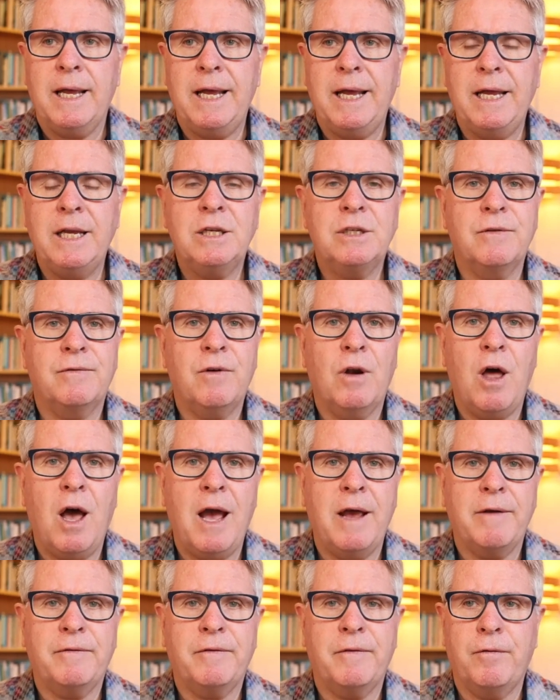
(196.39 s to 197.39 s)
end of
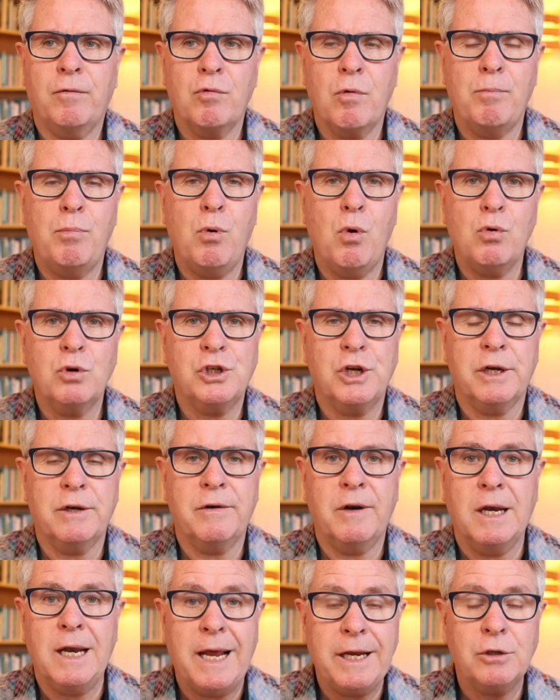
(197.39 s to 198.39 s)
life, for
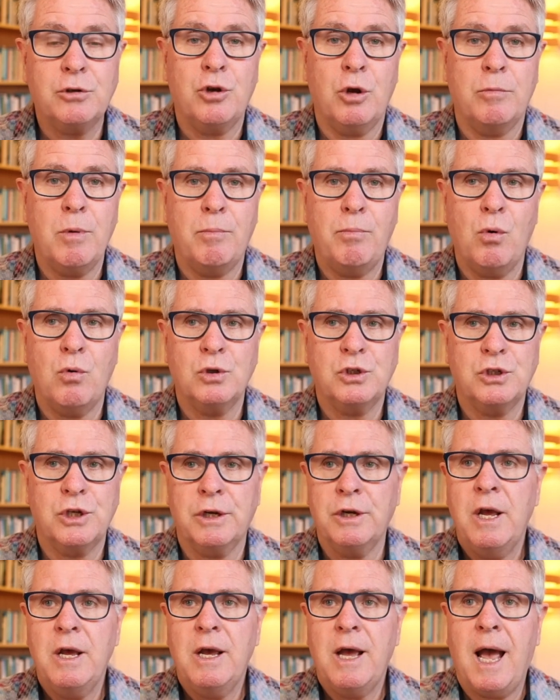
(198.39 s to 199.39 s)
abortion, late-term abortion,